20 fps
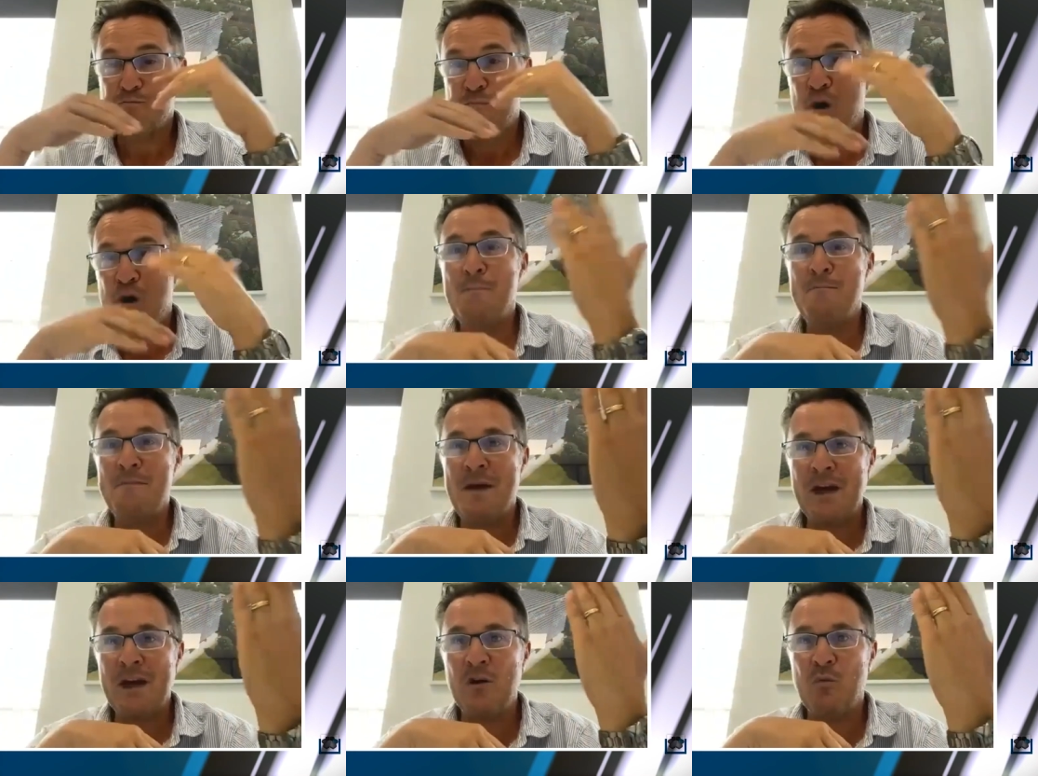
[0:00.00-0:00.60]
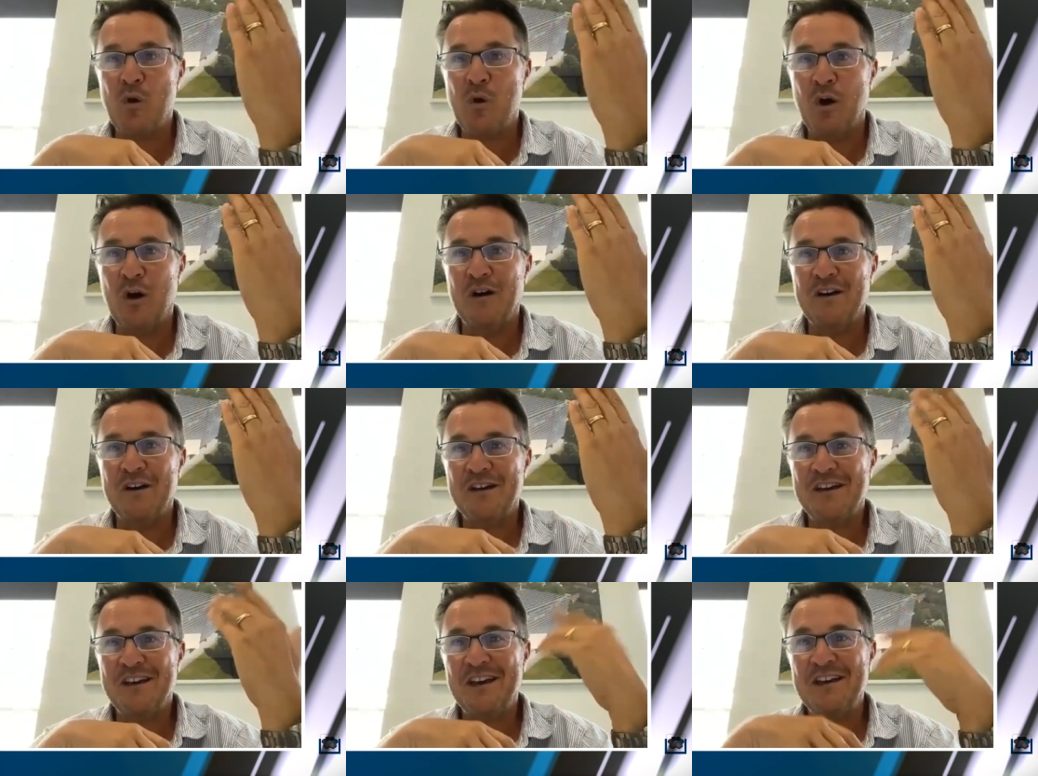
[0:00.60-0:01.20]
per
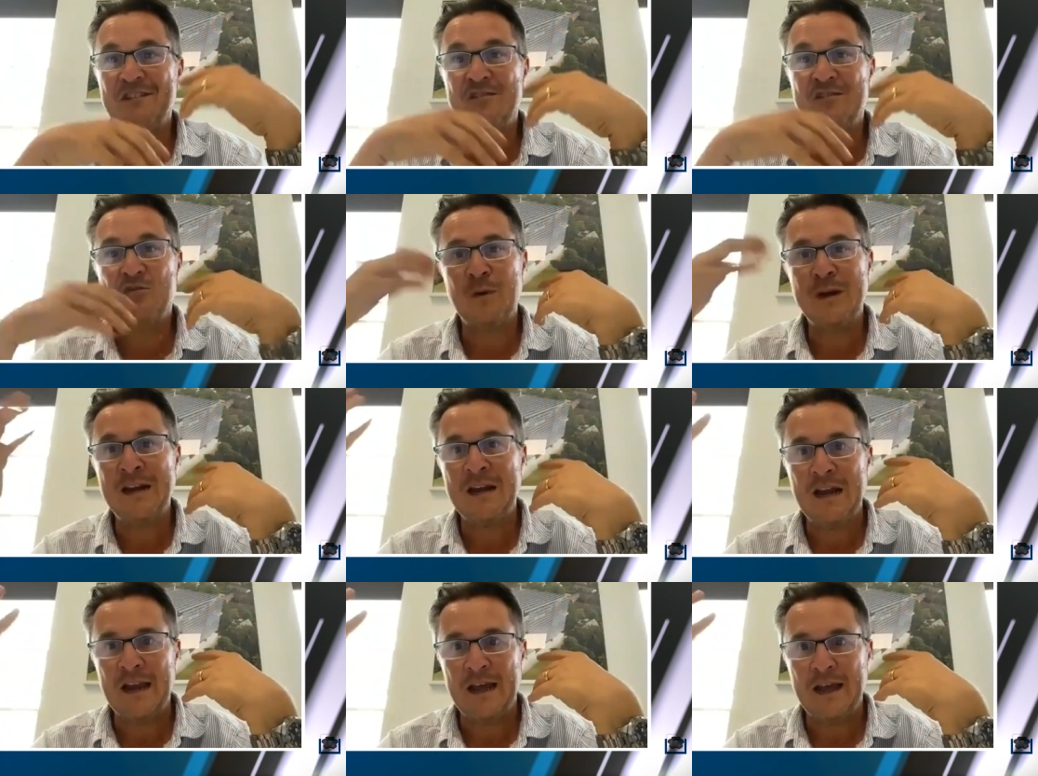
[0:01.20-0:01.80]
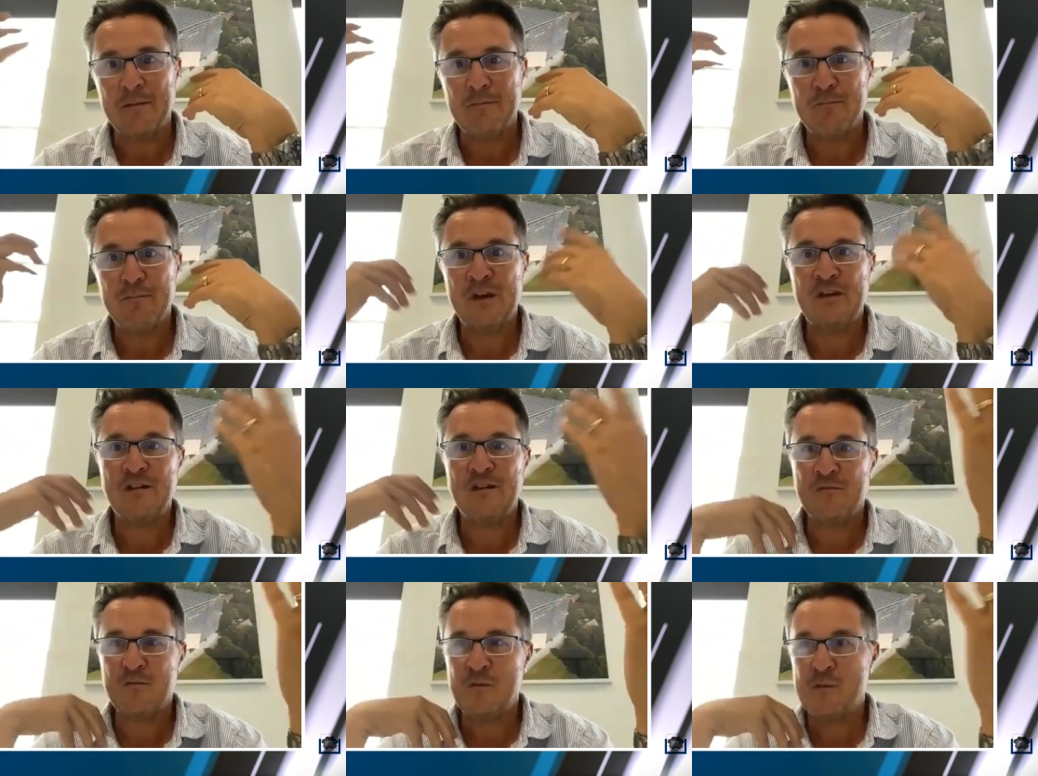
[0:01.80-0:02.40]
megawatt is dwindling
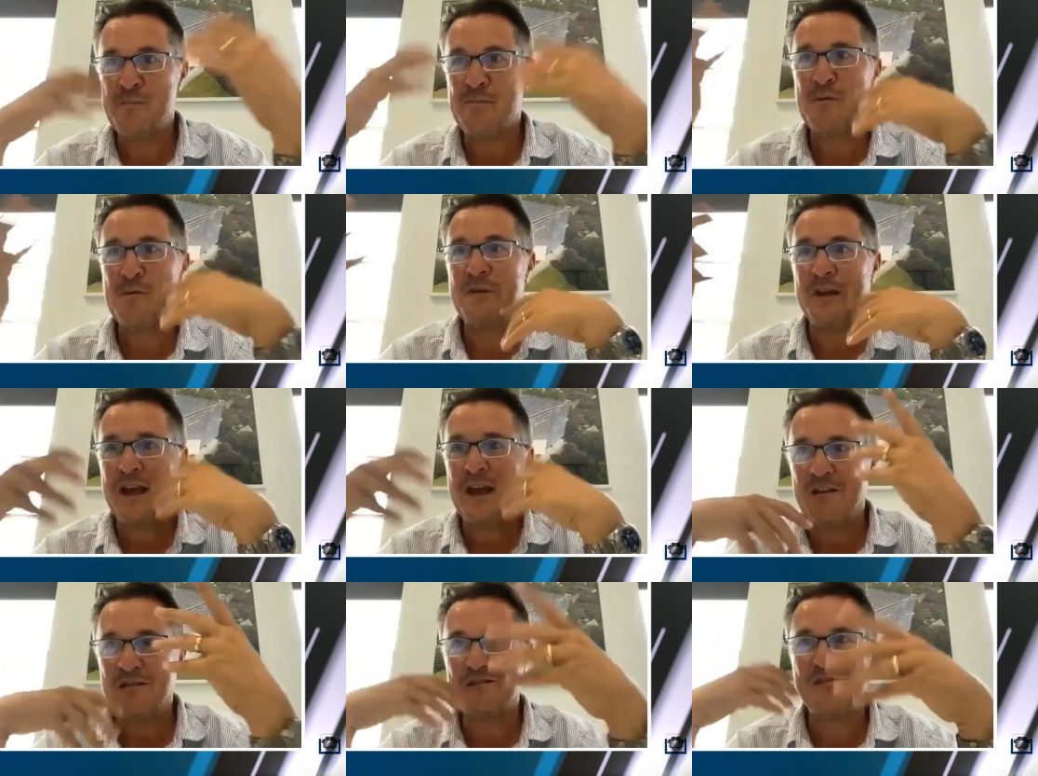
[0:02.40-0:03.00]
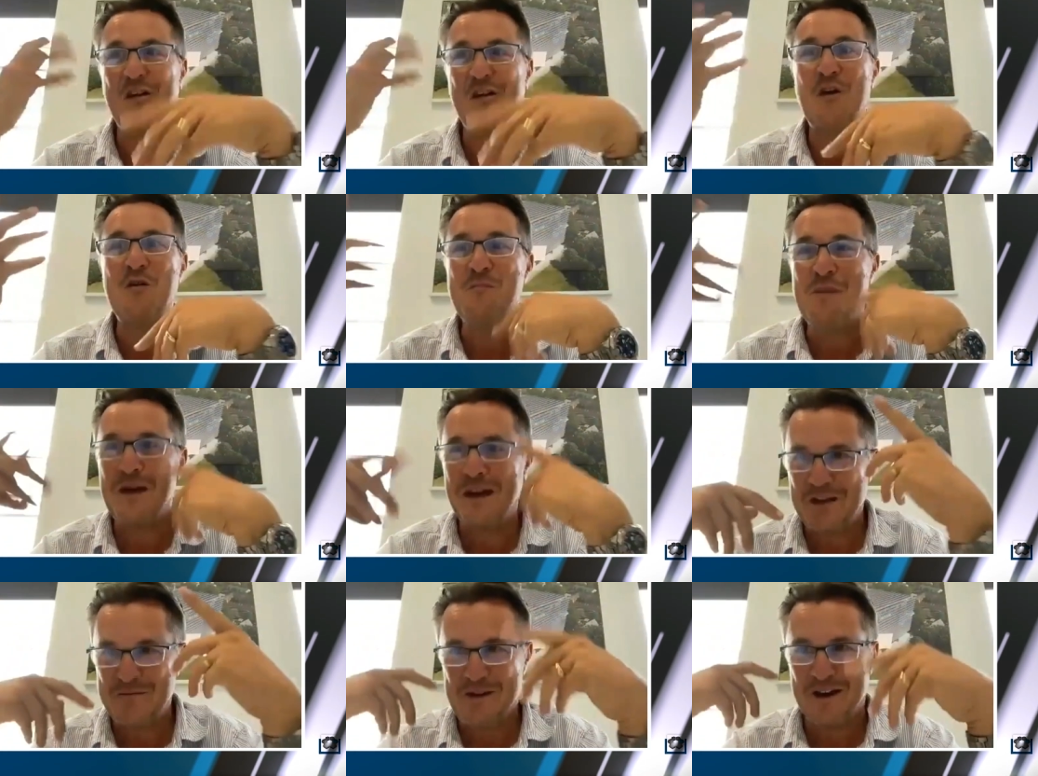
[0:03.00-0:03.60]
because we're building out so
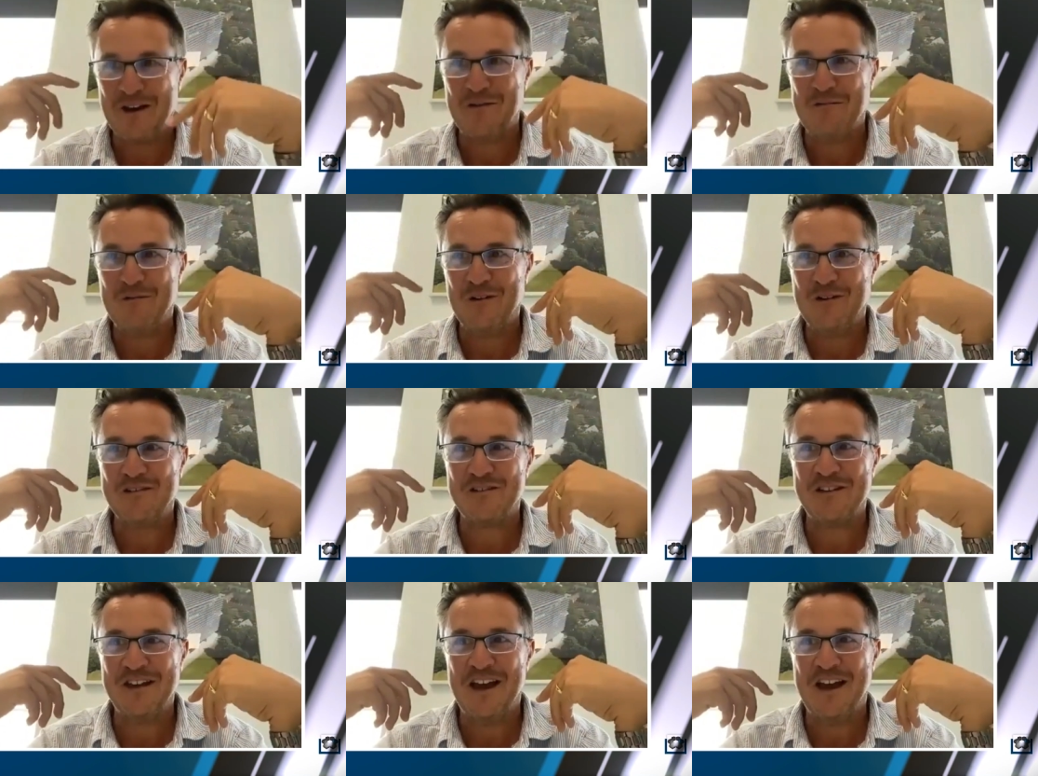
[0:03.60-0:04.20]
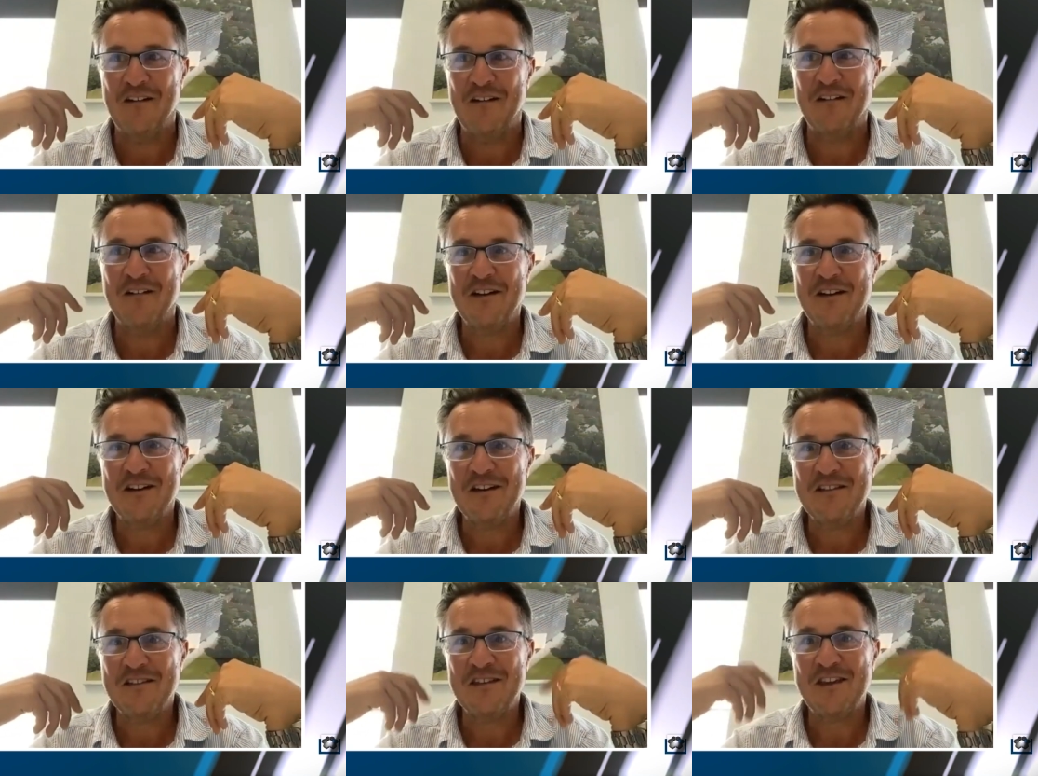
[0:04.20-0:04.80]
many megawatts now
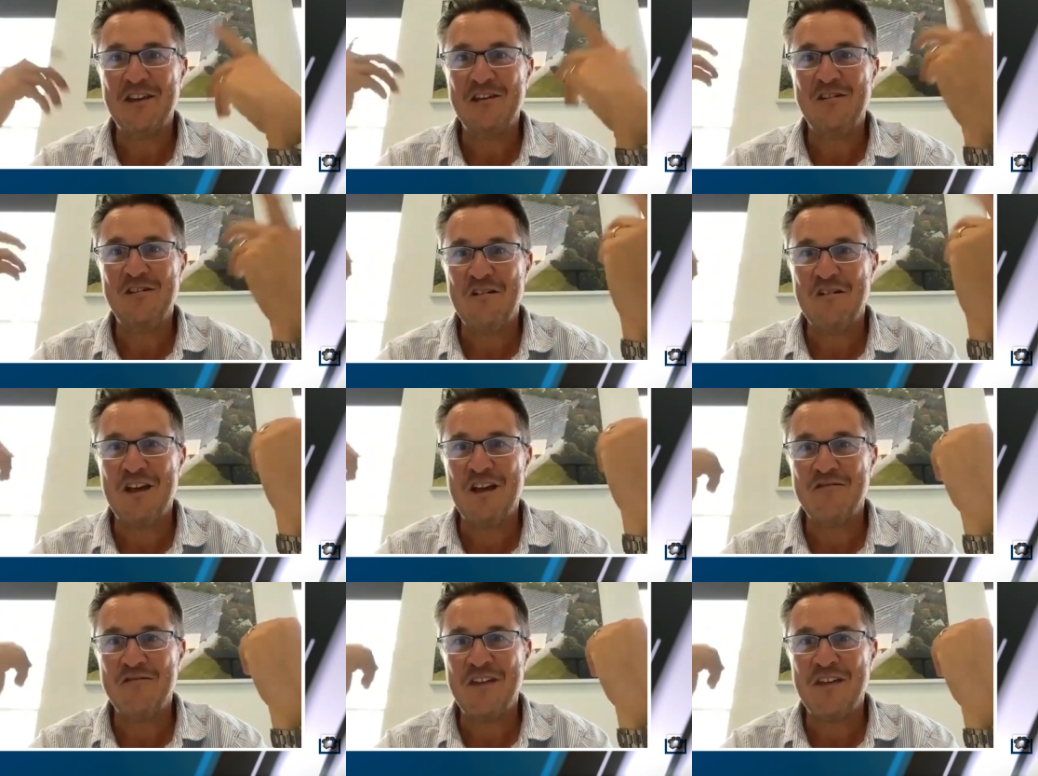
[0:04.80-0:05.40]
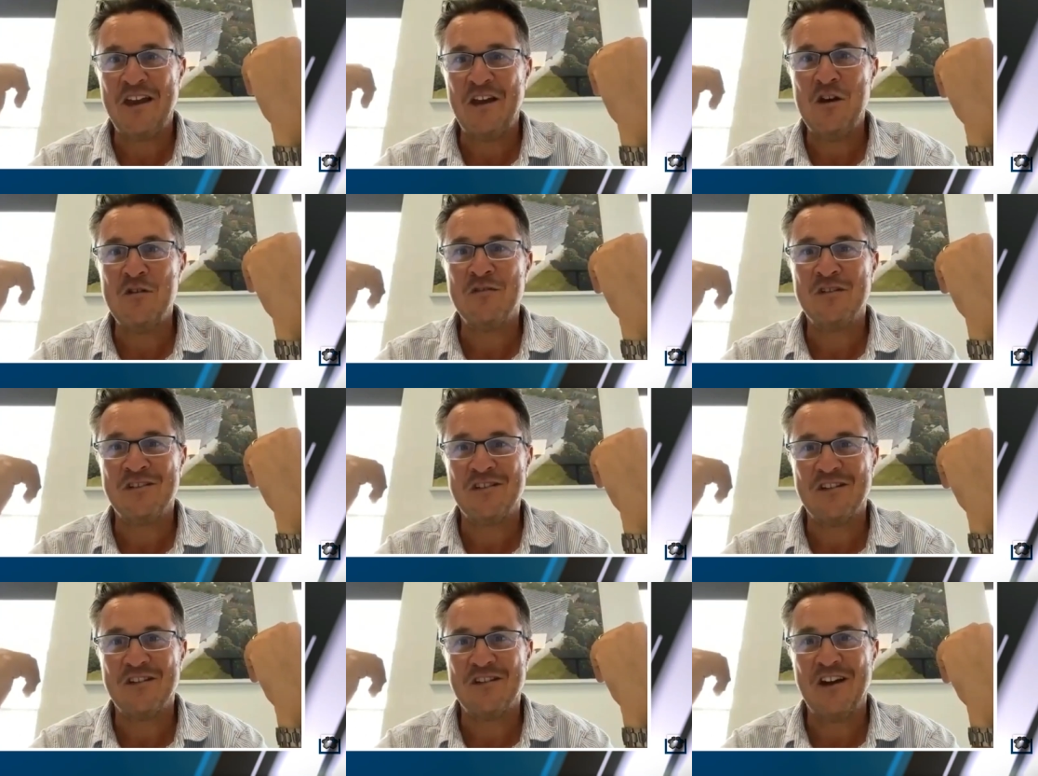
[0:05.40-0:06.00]
that you don't have that
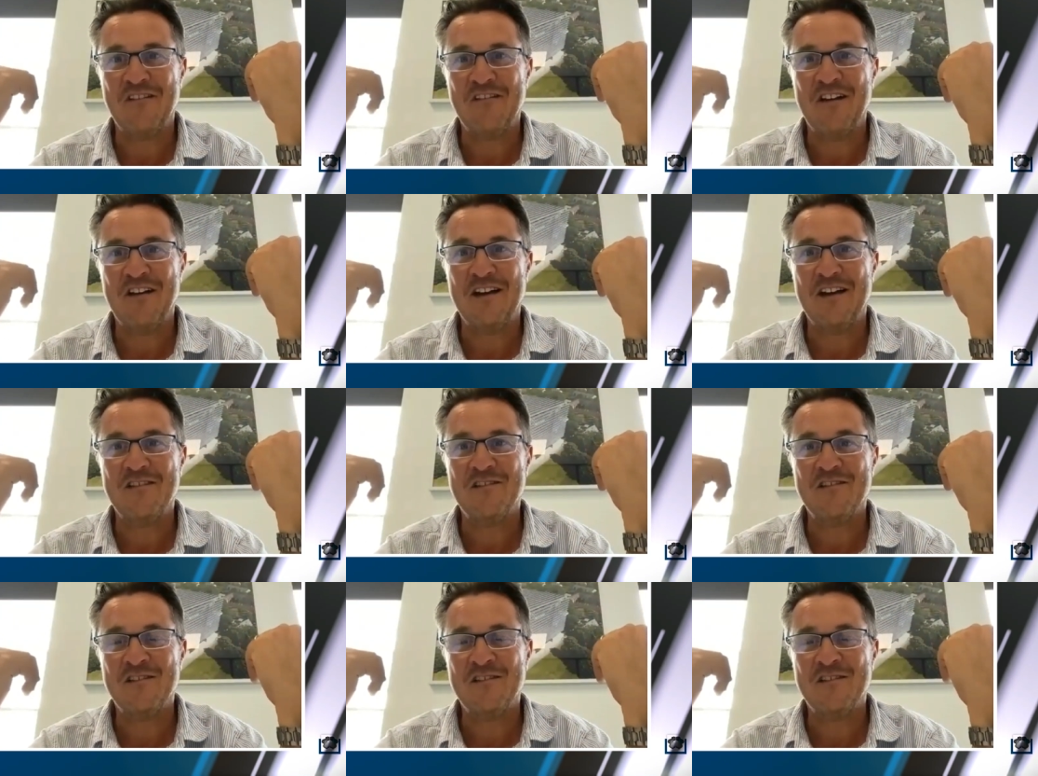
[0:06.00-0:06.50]
oversight, right?